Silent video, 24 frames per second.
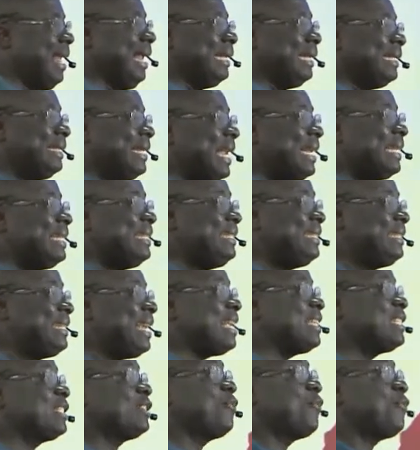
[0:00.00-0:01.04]
than
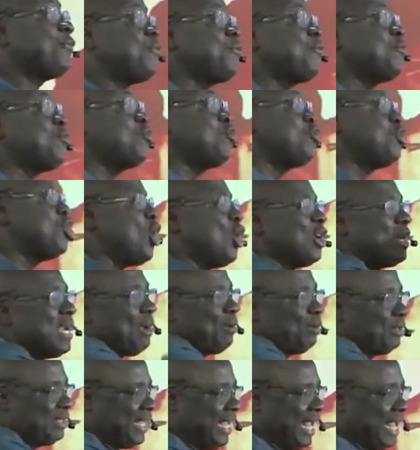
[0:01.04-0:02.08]
just food on
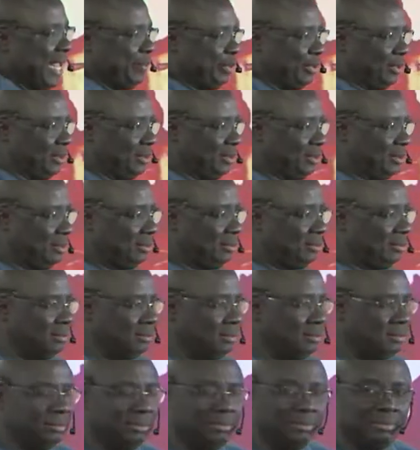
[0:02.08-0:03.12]
our table.
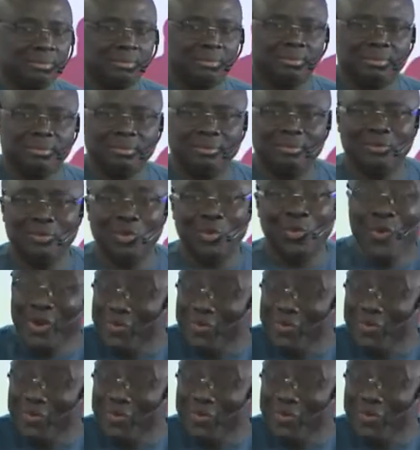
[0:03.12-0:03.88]
We